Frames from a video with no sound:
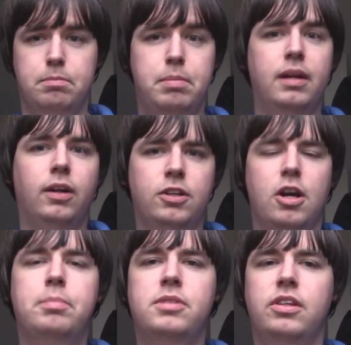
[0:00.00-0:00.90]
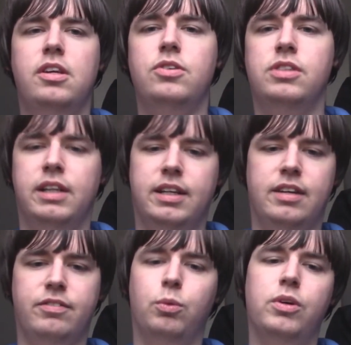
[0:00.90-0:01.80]
build up to using it
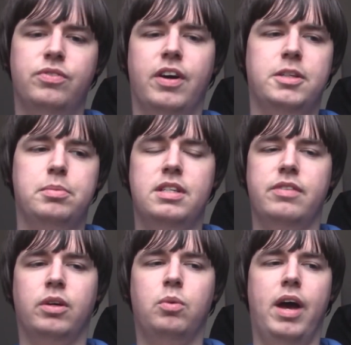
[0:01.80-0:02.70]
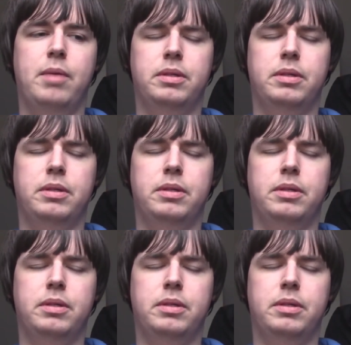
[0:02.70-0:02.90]
in one very specific way,